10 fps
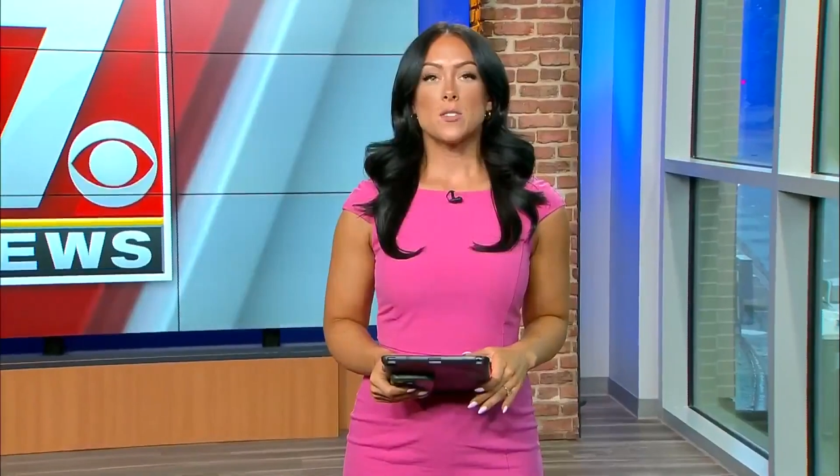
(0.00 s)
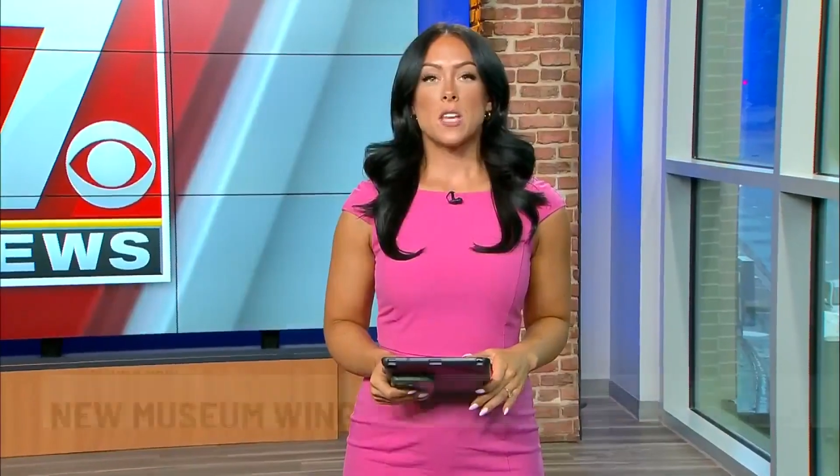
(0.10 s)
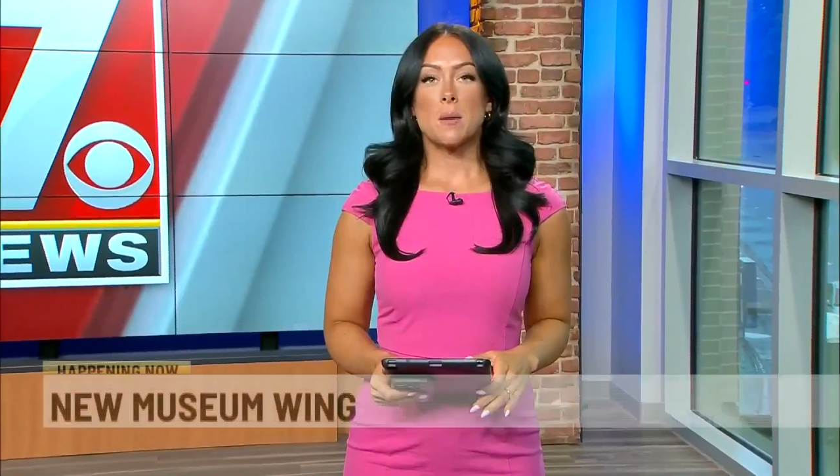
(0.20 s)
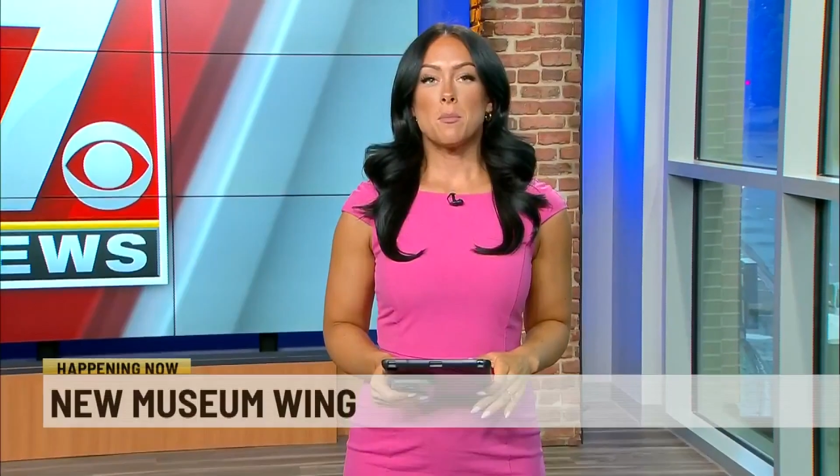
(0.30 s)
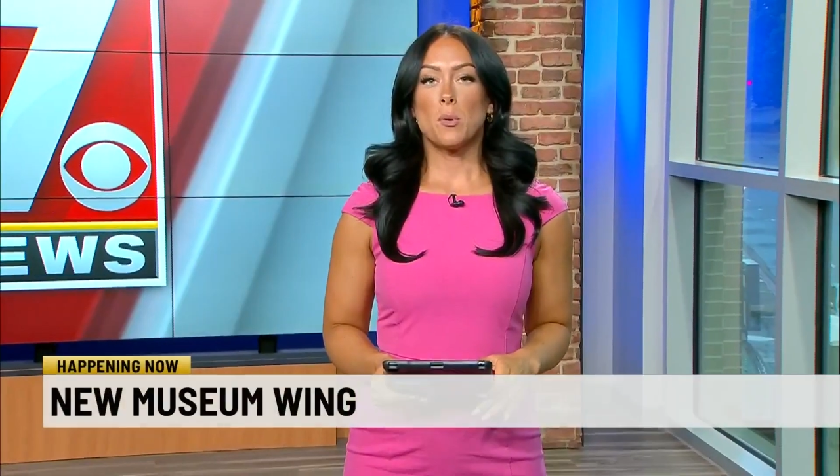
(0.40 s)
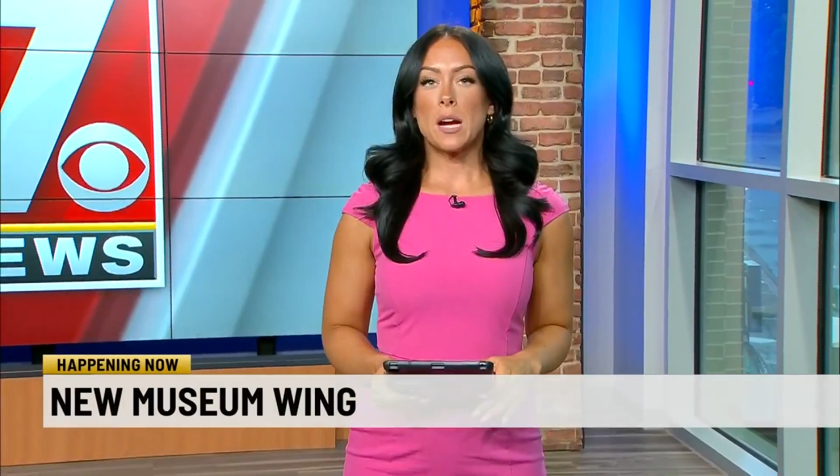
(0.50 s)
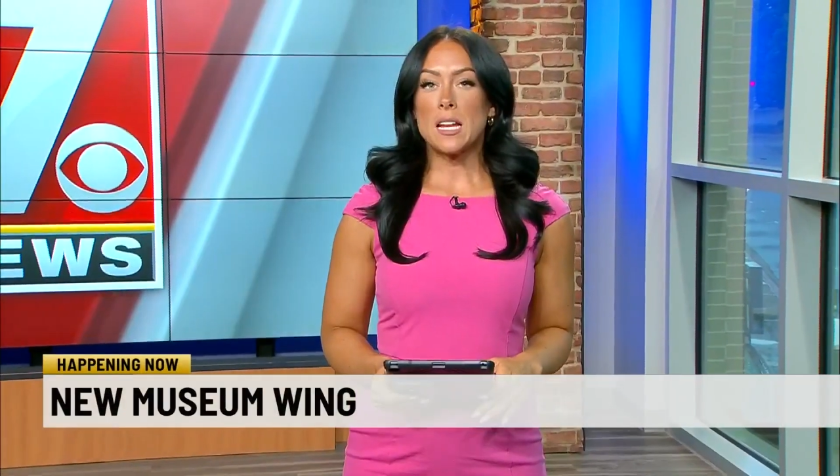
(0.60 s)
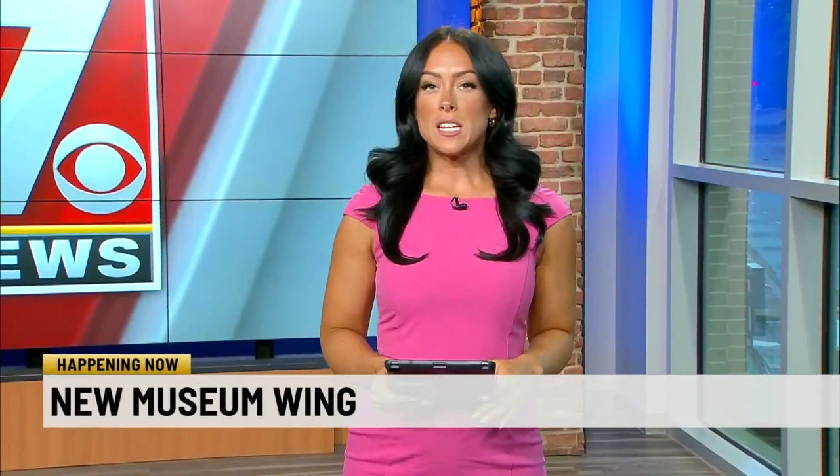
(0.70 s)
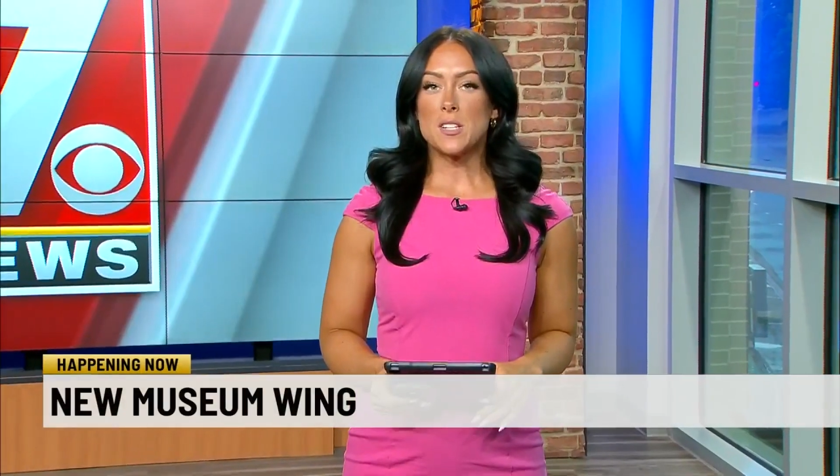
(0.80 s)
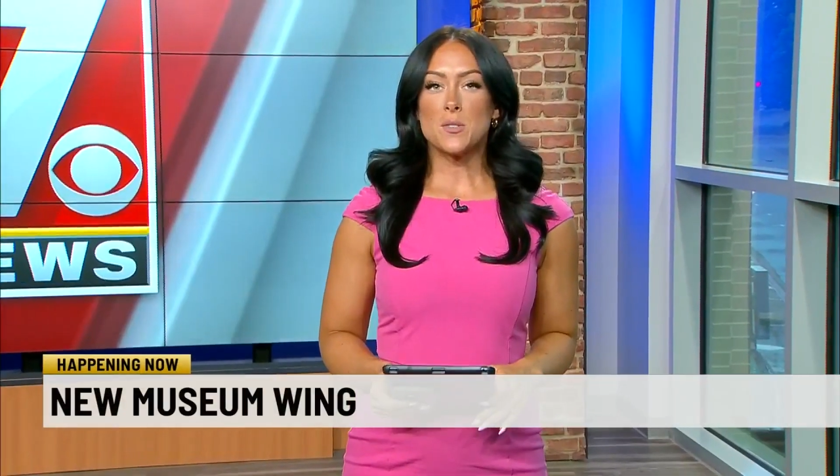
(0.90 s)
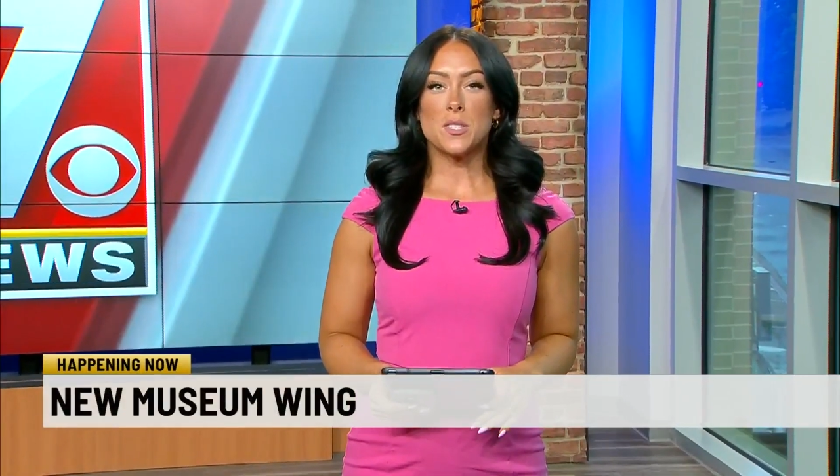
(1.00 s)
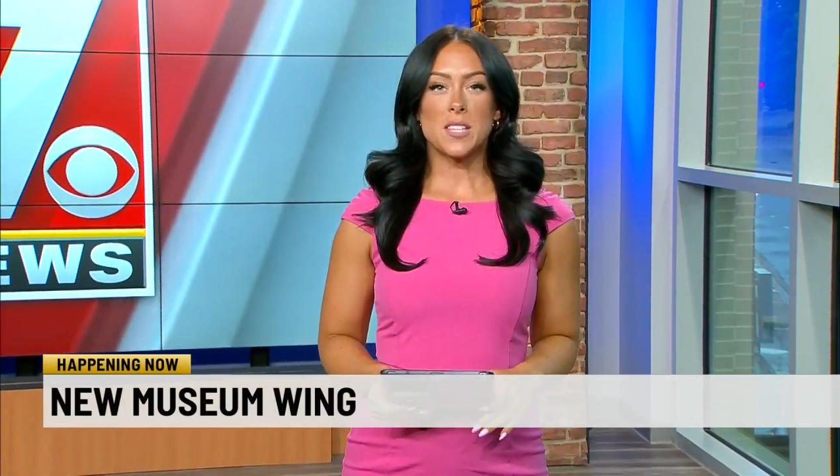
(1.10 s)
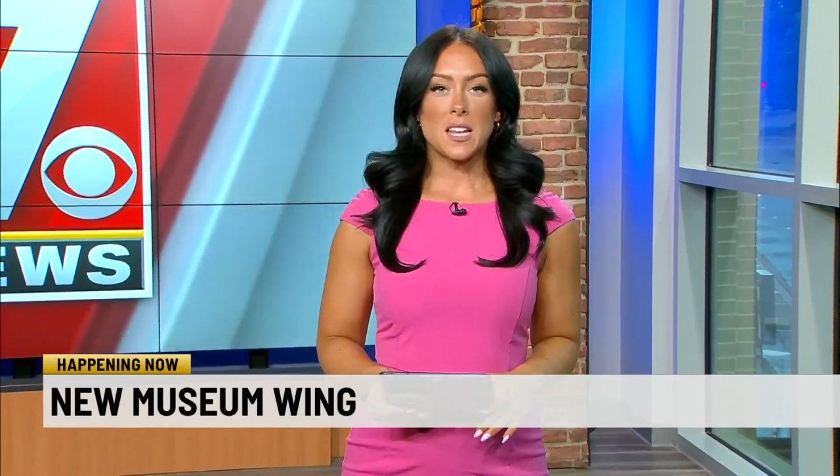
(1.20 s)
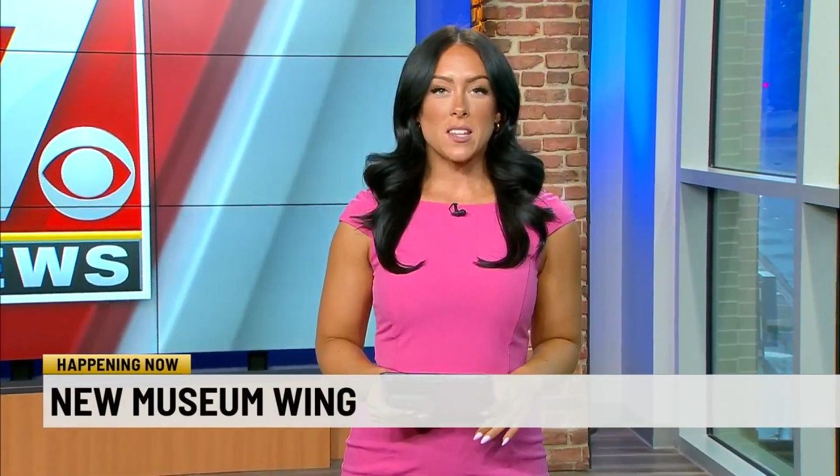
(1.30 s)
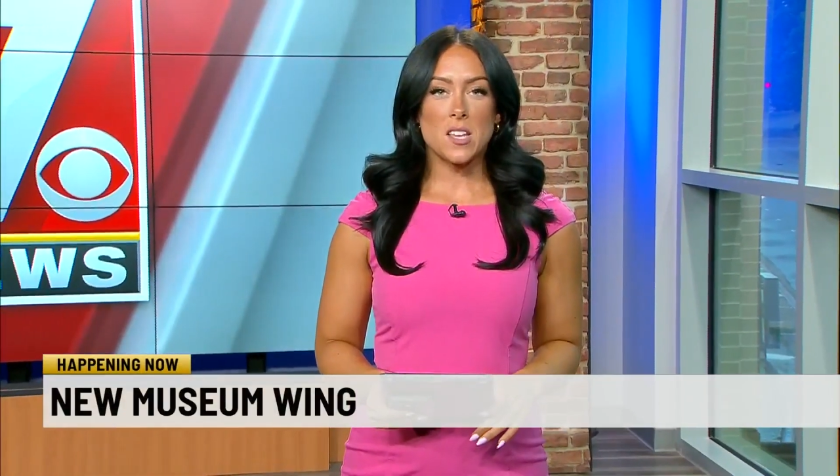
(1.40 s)
There's a brand new
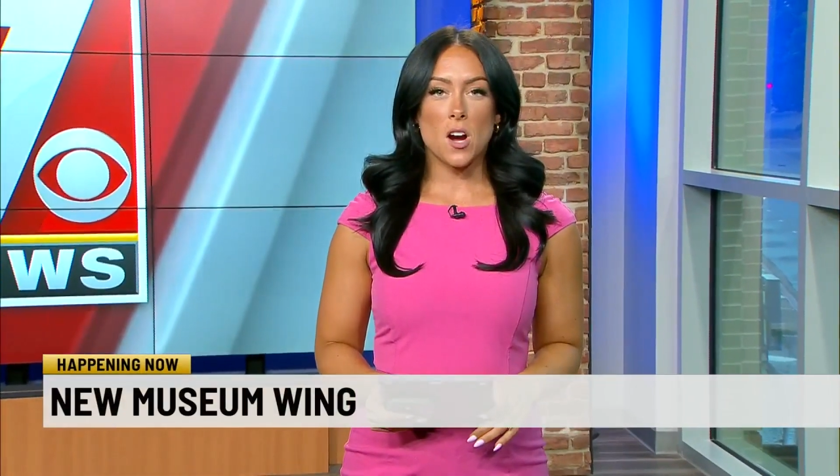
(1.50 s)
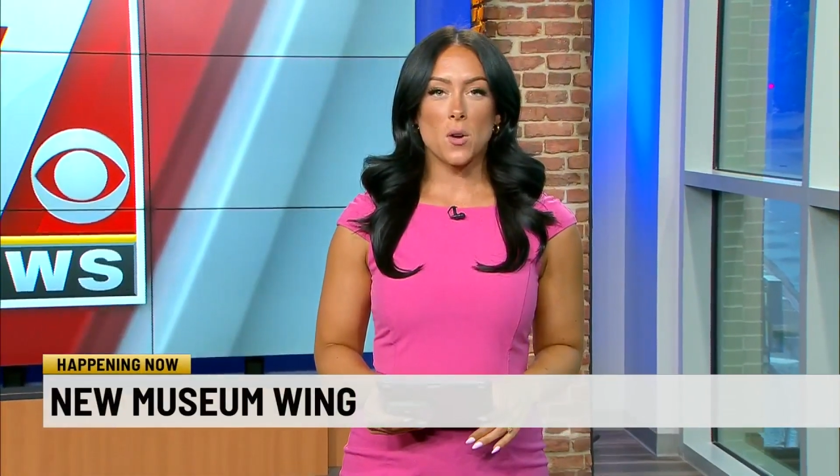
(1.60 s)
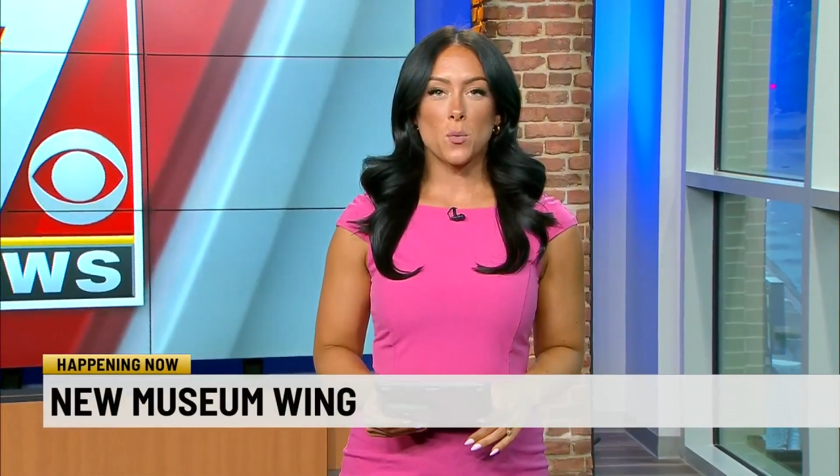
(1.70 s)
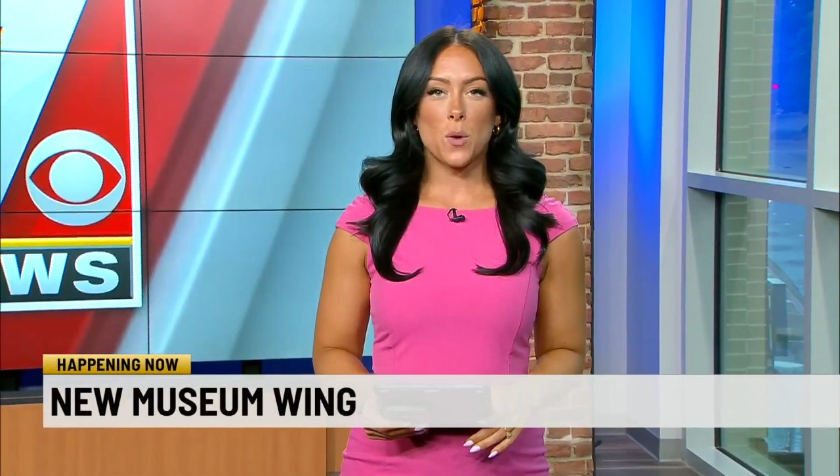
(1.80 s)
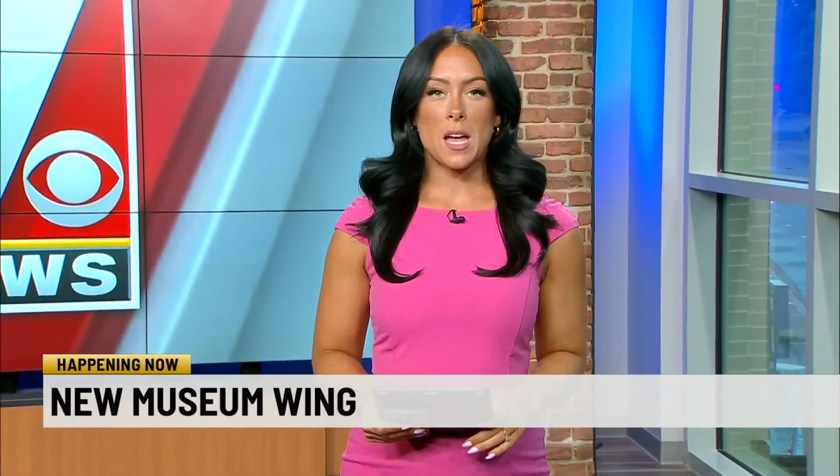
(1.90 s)
state-of-the-art